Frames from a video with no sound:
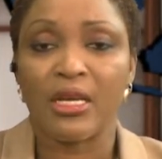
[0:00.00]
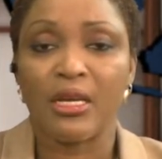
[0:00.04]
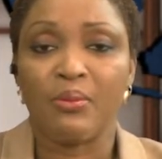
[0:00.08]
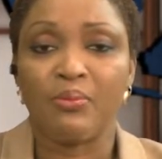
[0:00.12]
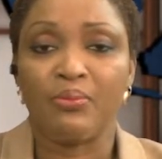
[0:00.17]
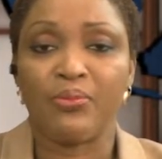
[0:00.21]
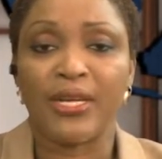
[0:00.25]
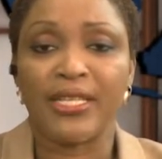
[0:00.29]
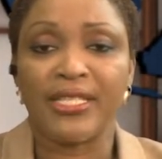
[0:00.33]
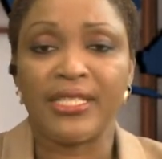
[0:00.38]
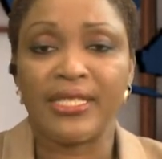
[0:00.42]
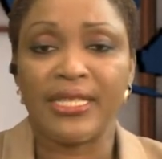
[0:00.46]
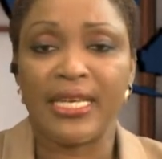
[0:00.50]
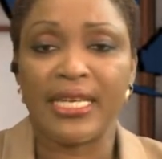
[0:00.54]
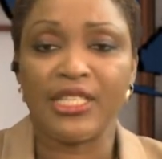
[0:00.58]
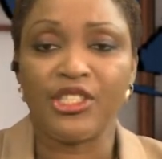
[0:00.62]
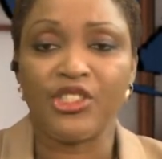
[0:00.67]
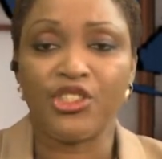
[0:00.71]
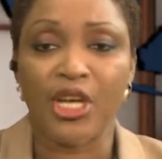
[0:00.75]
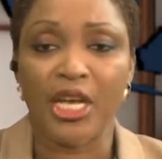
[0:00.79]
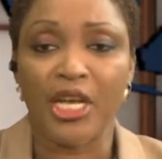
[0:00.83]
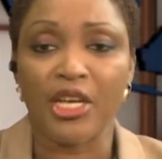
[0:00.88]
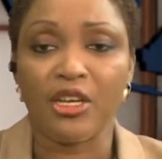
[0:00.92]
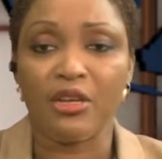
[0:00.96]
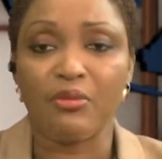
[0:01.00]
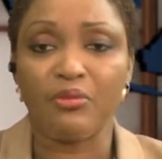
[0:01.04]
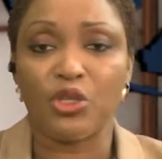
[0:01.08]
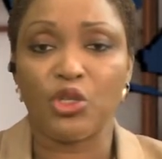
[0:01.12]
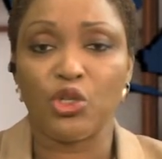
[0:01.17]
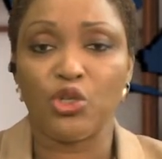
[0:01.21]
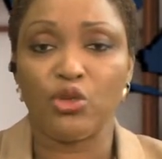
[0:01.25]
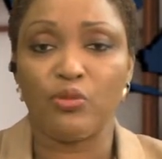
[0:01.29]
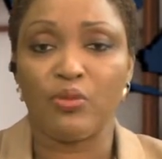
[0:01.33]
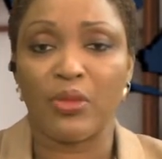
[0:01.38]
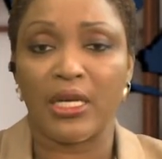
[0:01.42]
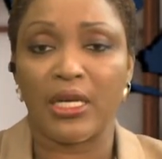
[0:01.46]
President Jacob
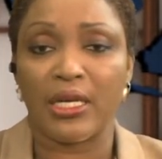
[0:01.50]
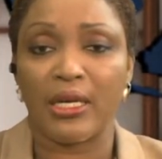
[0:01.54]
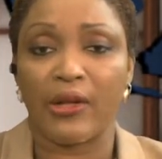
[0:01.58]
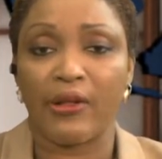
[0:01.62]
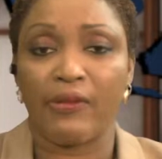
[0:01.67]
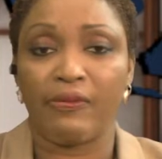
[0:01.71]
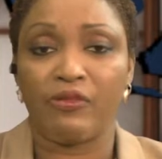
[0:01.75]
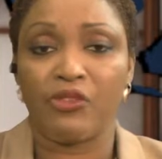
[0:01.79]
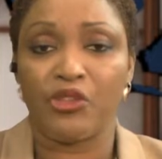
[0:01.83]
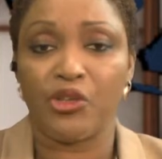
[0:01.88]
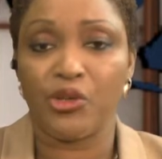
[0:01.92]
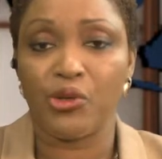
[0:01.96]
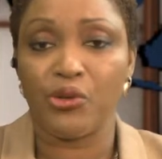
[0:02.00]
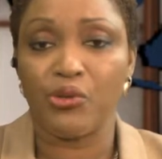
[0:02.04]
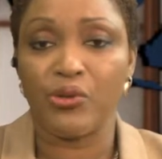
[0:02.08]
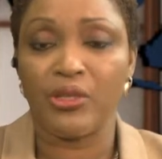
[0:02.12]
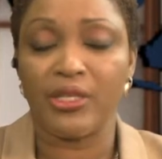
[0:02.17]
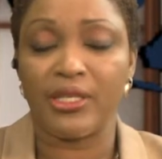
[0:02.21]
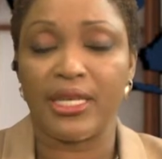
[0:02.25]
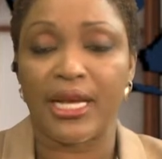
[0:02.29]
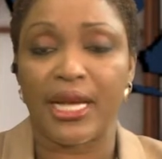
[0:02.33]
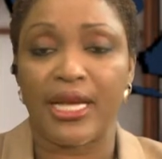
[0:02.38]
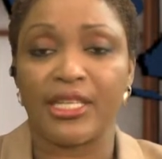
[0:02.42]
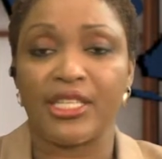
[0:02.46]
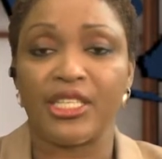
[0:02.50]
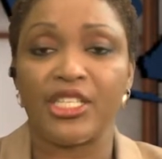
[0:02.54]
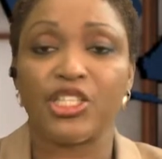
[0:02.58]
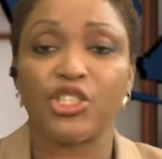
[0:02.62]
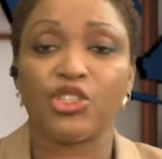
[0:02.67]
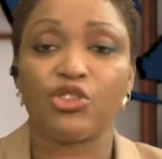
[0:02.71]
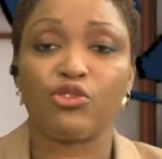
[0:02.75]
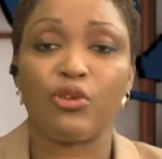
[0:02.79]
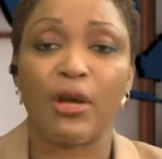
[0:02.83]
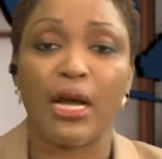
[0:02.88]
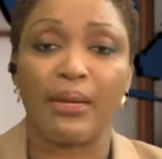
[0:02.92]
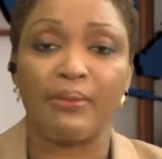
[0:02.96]
Zuma on Tuesday
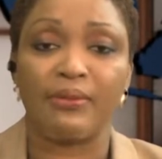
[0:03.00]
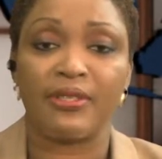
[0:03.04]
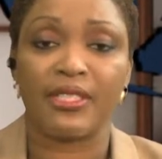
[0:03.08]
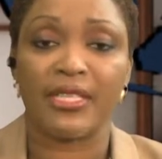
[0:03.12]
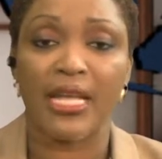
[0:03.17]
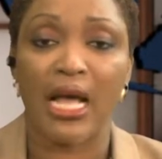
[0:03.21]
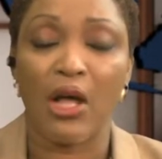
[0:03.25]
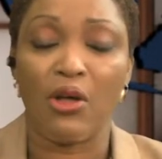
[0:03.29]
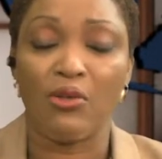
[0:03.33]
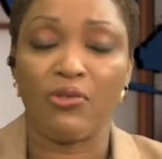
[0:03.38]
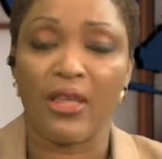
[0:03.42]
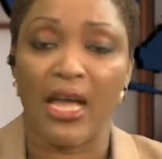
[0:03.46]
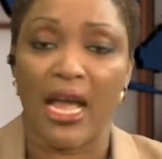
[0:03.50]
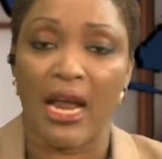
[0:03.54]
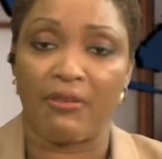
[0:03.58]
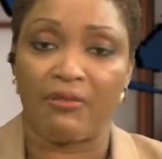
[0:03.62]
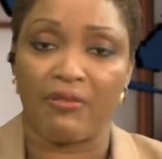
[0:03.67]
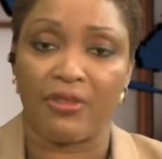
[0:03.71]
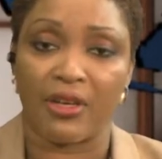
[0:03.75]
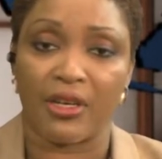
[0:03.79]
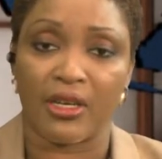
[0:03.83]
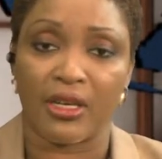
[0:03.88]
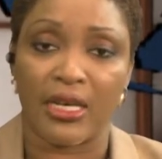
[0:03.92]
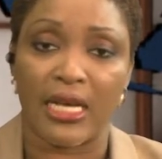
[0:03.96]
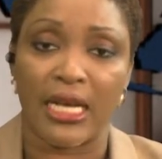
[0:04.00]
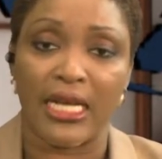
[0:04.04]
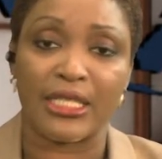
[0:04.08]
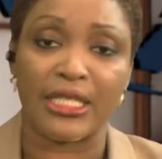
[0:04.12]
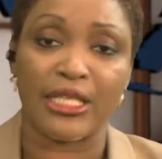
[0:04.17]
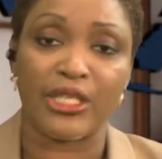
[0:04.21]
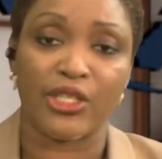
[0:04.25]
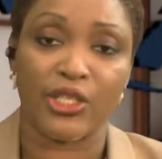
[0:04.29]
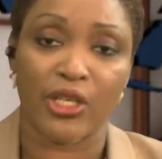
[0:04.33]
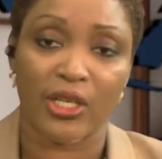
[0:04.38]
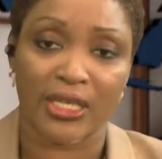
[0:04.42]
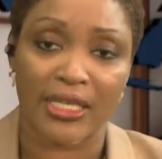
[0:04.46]
described South Africa as
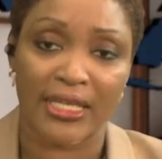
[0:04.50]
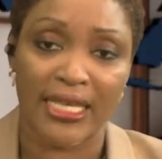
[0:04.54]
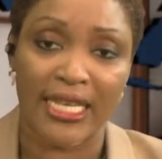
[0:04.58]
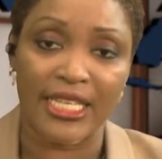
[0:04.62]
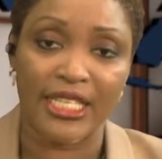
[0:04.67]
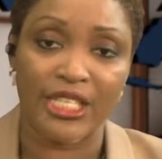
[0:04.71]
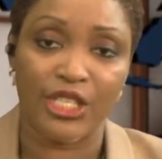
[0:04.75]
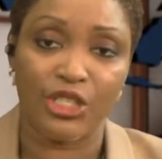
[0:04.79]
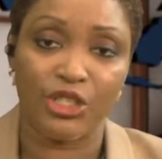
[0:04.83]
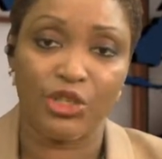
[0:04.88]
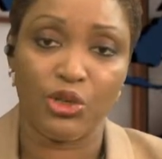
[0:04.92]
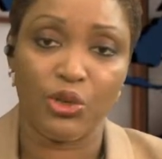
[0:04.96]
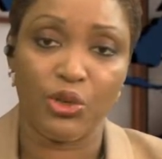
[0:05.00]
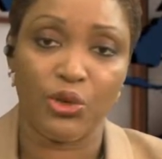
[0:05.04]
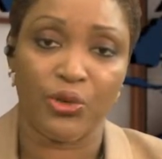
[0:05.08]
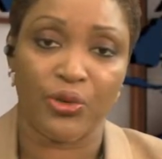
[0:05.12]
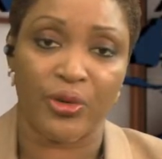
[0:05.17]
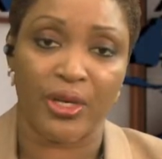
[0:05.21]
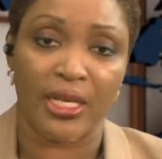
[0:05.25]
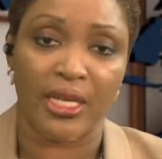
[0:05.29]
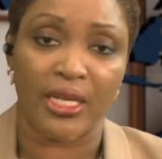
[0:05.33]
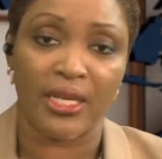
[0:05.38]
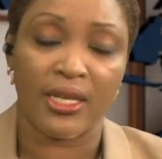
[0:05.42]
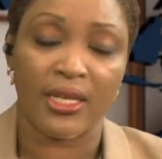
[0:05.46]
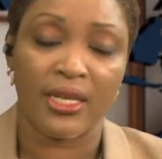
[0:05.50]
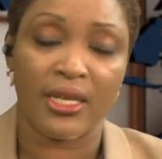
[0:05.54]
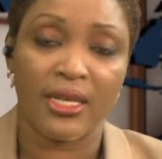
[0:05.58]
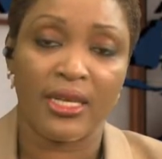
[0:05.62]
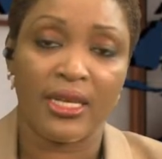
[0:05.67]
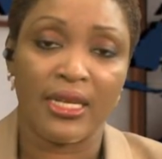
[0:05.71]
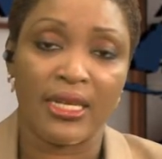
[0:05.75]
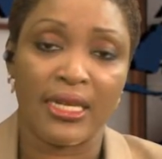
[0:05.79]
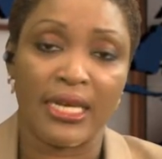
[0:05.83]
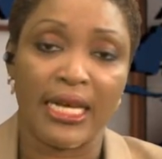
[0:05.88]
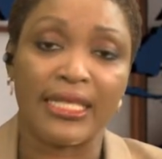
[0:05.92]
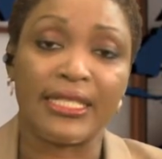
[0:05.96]
a success story
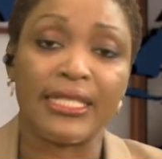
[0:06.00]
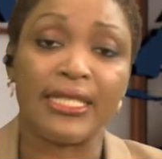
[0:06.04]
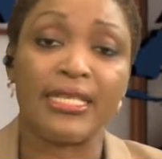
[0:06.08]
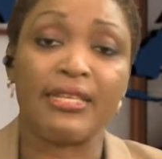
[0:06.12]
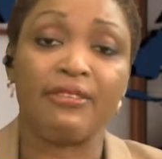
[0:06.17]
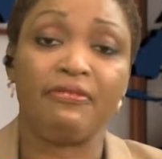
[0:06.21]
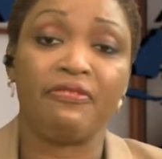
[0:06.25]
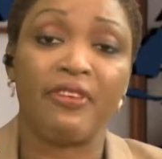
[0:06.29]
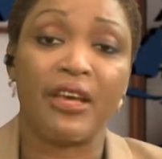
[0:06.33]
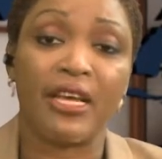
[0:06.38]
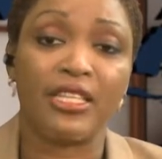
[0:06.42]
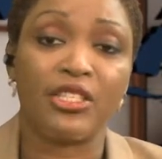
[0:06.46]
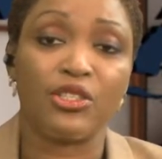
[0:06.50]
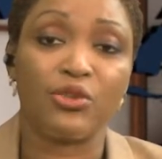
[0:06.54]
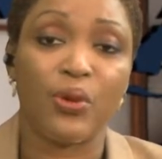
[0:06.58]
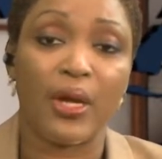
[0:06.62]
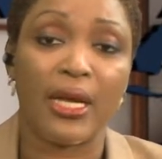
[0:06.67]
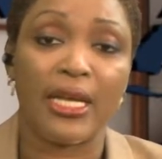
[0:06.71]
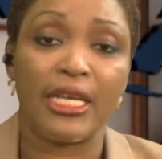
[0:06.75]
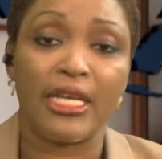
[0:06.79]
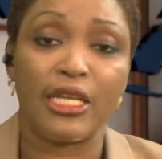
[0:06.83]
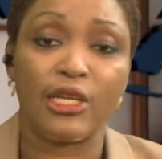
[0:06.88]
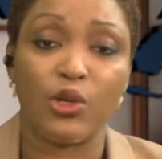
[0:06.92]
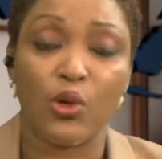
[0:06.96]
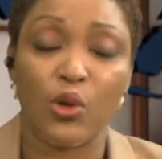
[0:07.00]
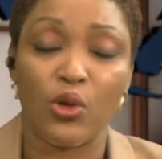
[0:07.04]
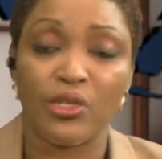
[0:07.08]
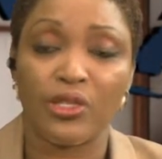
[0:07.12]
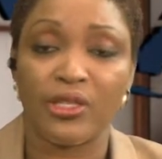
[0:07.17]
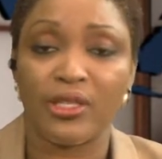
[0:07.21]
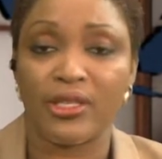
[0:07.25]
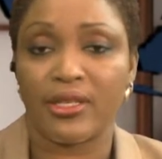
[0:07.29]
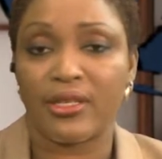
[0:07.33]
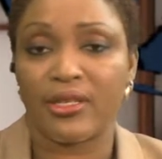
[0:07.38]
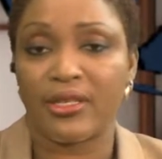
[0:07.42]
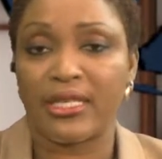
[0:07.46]
at an event where he
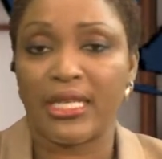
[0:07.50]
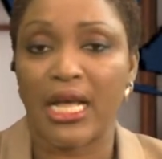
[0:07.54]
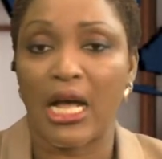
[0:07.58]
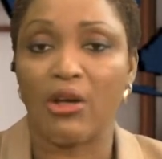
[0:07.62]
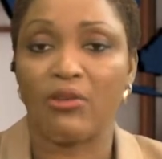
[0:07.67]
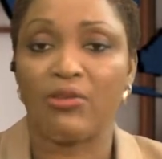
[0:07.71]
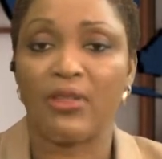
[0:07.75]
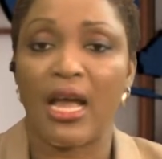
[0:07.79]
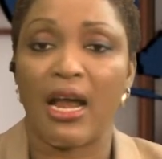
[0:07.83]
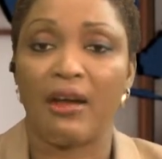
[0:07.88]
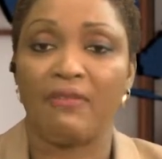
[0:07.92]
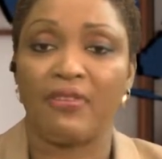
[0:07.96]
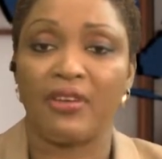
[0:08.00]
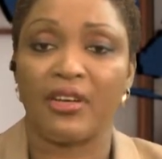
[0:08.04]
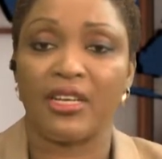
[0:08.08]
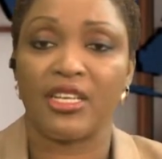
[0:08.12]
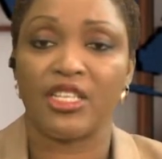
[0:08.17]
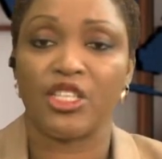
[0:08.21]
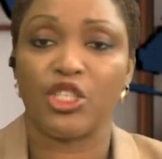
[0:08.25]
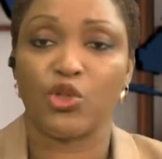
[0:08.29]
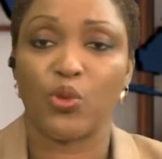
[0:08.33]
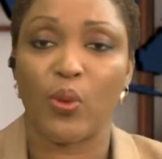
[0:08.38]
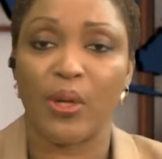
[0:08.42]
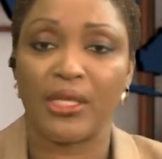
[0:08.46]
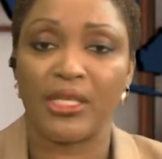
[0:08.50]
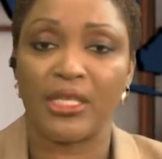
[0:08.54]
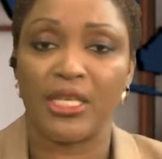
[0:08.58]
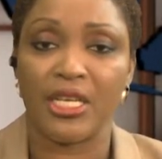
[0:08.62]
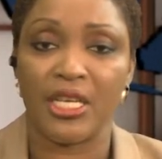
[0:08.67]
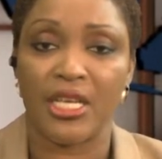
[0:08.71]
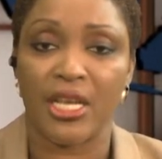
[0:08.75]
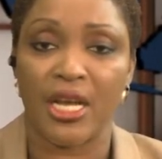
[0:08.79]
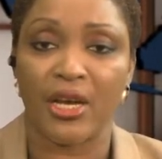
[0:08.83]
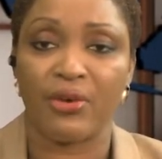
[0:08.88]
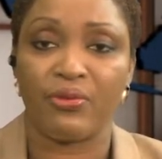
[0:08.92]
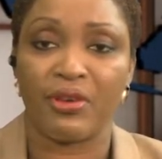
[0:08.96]
launched South Africa's
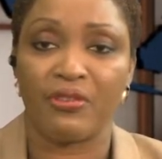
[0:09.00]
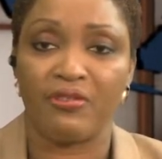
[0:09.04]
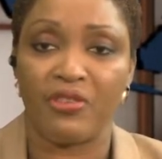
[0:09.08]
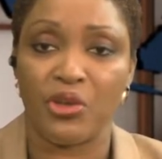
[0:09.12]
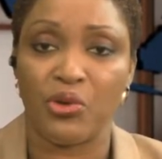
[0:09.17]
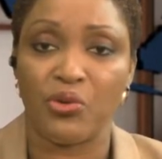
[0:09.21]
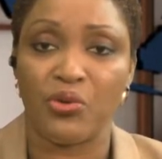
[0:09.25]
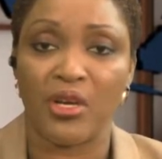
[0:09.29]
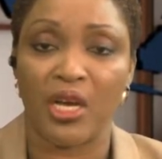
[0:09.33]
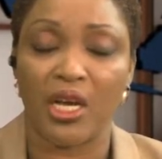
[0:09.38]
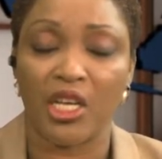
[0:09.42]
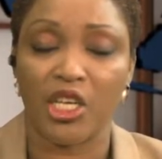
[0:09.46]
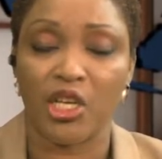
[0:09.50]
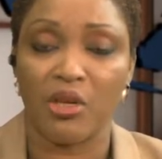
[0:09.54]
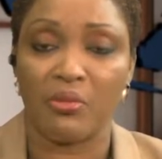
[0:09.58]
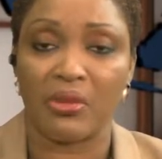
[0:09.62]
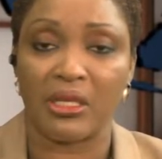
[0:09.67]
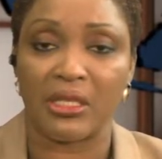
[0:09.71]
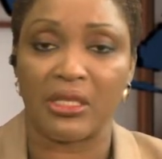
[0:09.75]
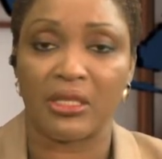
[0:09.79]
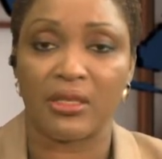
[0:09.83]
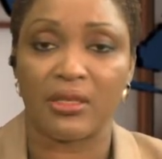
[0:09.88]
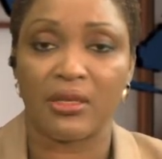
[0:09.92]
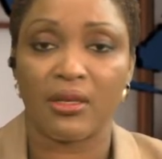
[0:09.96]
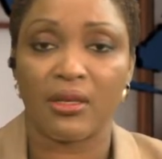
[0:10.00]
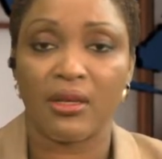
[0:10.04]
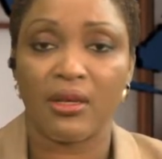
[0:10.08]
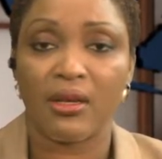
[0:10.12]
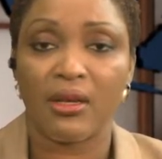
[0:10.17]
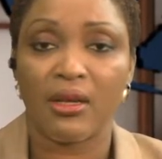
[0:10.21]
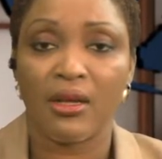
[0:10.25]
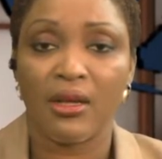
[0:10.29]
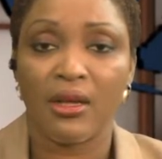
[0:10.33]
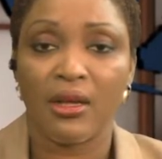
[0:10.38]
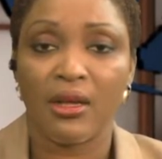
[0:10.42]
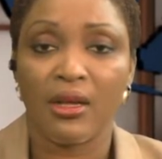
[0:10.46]
20-year review document.
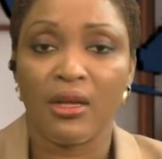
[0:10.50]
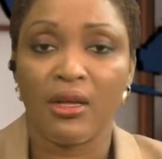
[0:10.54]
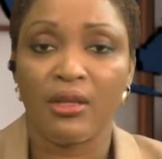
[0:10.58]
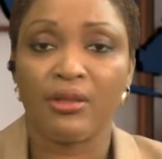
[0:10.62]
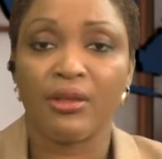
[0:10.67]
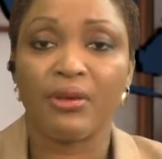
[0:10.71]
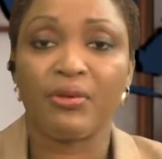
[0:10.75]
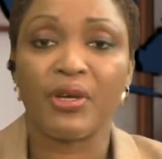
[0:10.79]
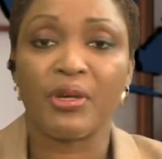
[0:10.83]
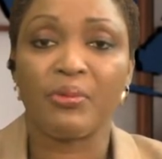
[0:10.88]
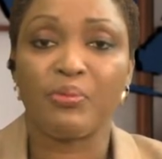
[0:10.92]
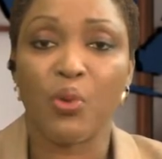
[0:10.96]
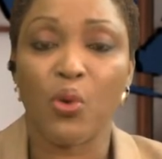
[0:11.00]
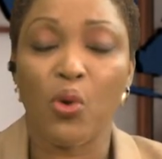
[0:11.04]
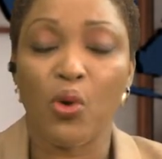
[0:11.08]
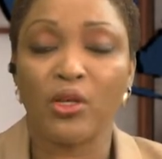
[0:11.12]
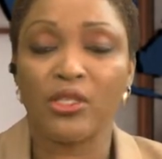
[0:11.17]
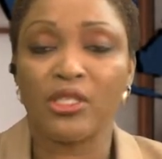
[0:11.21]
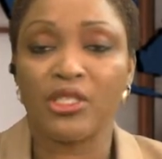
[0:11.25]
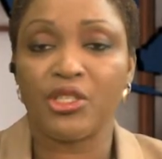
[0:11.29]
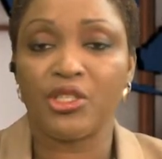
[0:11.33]
The report